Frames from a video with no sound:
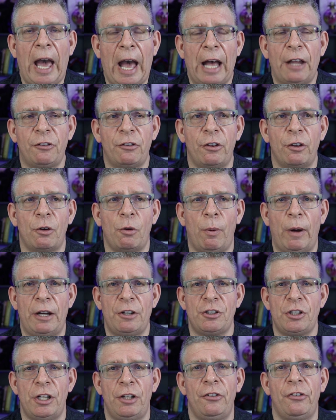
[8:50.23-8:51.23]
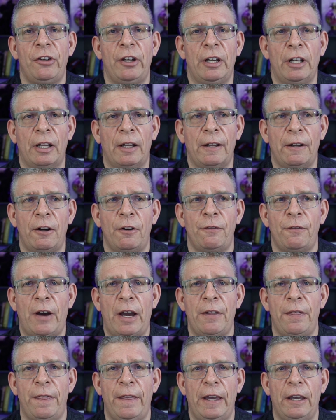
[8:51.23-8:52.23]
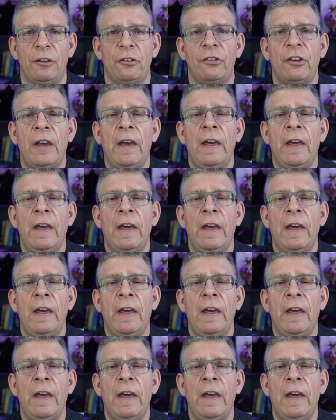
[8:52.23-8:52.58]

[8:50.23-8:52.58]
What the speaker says: ask the questions and clarify things